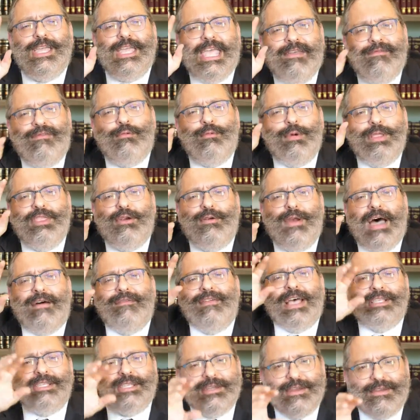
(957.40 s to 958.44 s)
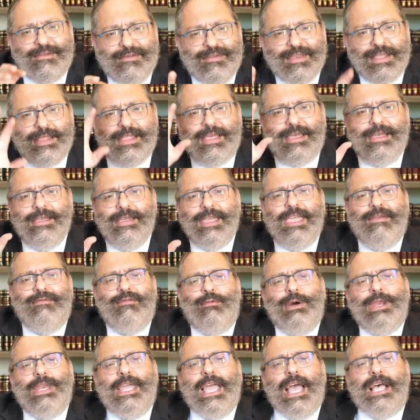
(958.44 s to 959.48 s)
Even when the Rav has an afila,
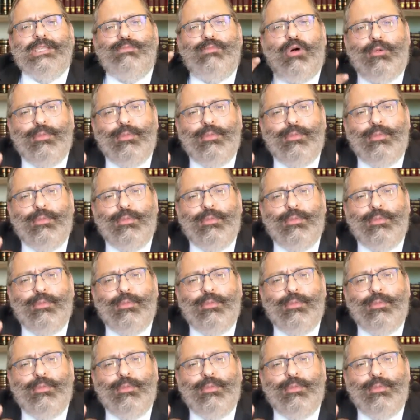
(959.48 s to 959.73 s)
even when he has